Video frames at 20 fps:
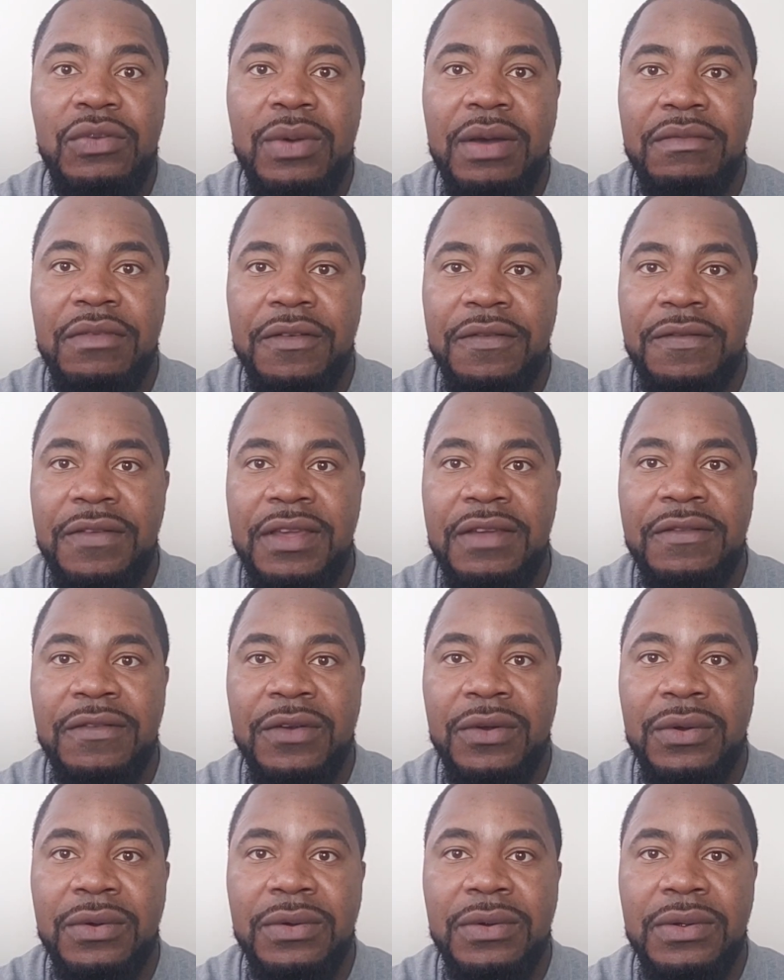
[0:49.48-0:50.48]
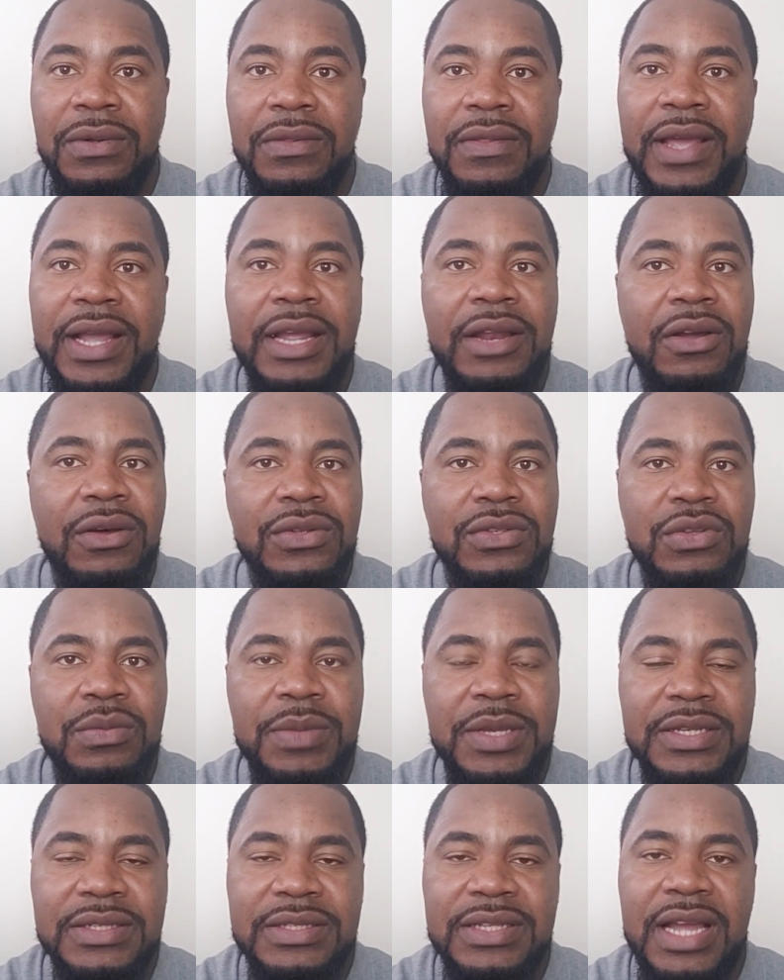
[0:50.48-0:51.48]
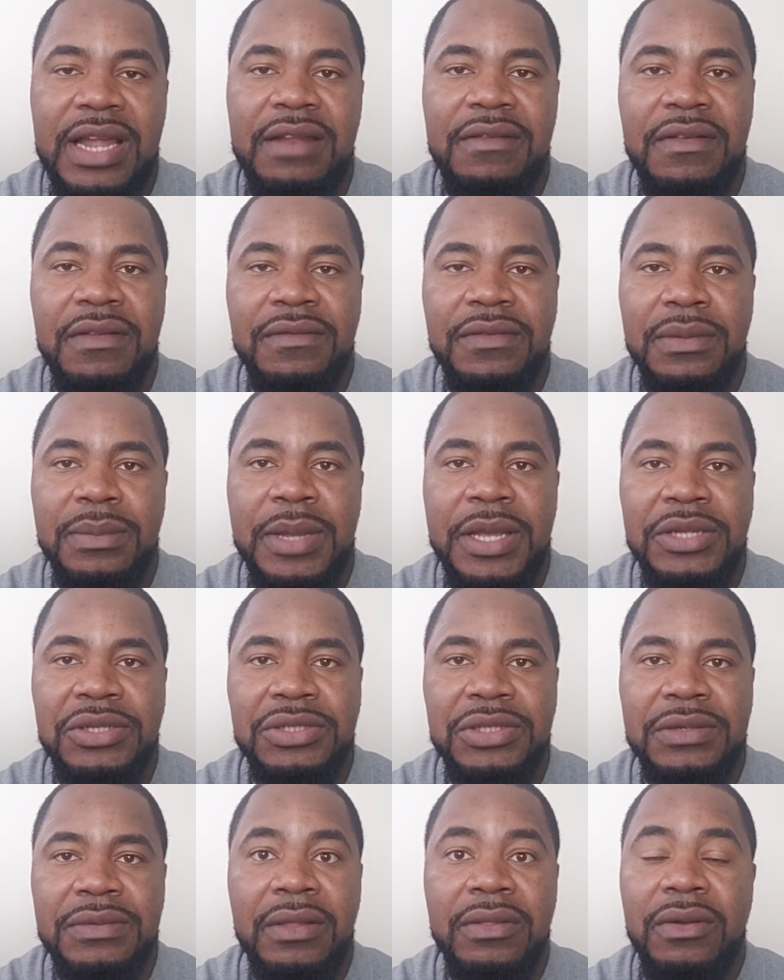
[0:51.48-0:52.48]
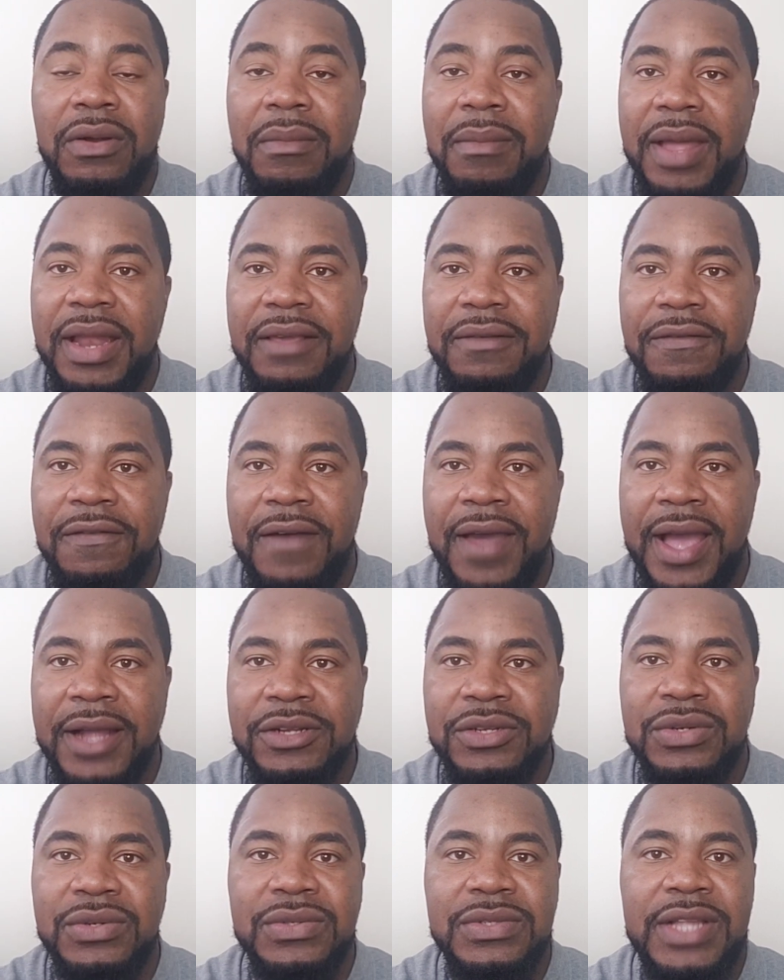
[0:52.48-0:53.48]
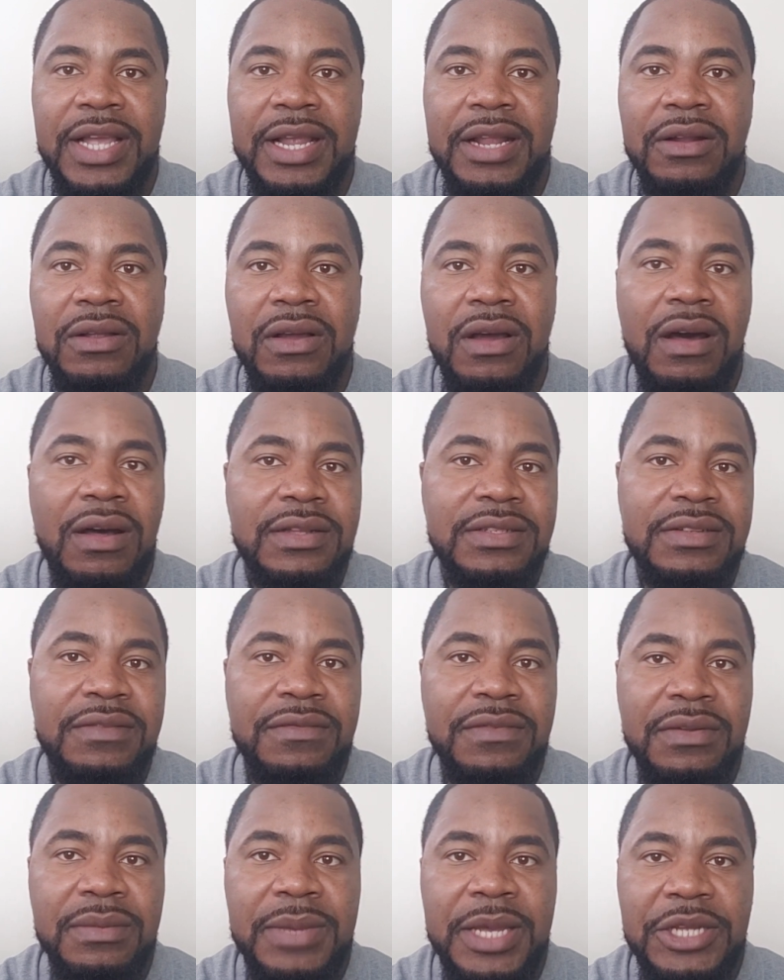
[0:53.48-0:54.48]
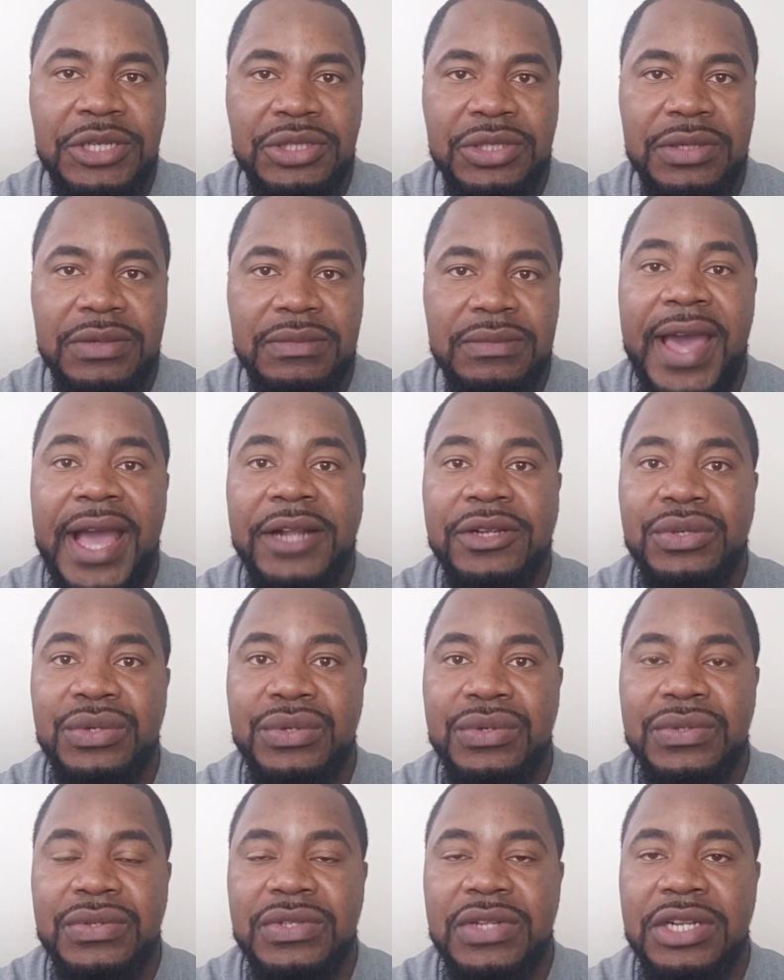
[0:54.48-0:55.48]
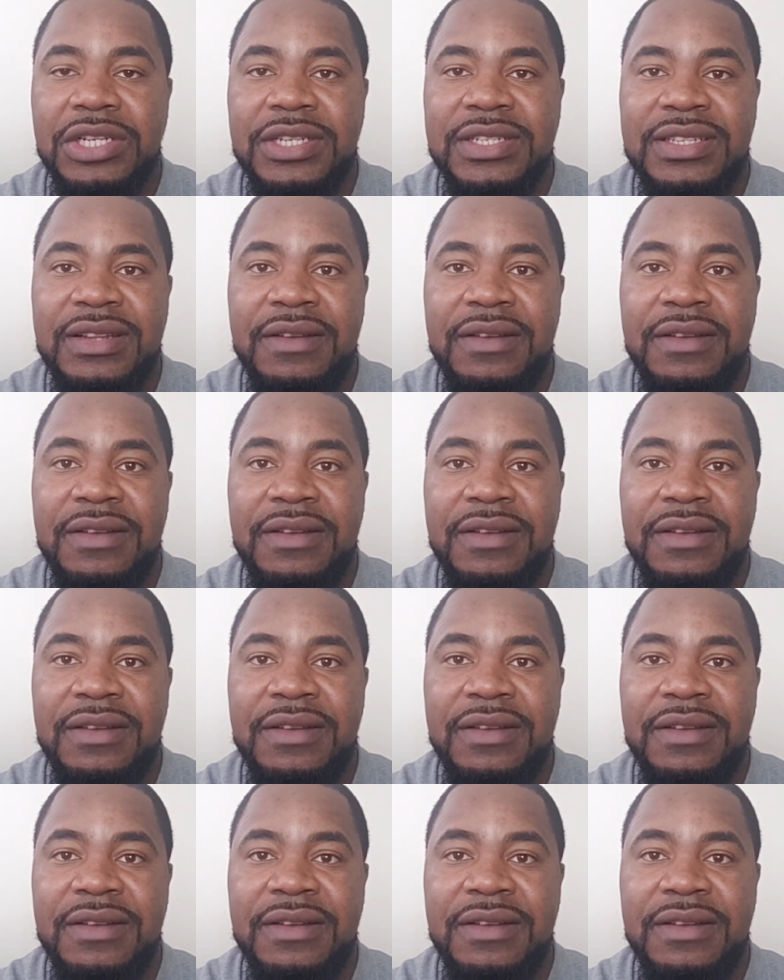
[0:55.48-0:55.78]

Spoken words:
you have a fever, that can also be a sign of inflammation. There are many factors that can cause inflammation. Factors such as